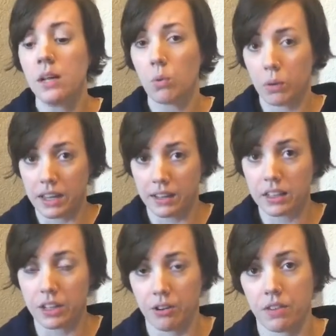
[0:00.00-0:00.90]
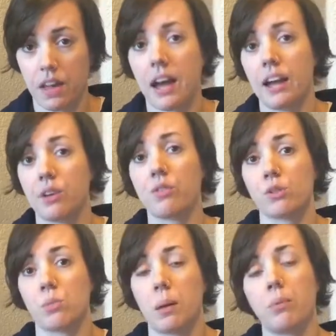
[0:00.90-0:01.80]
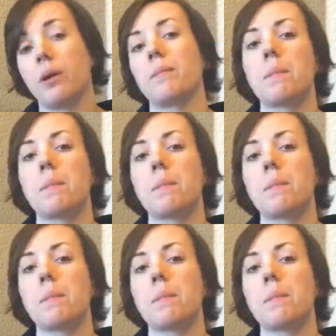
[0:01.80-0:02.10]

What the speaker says: We get clear on that at your first plot point.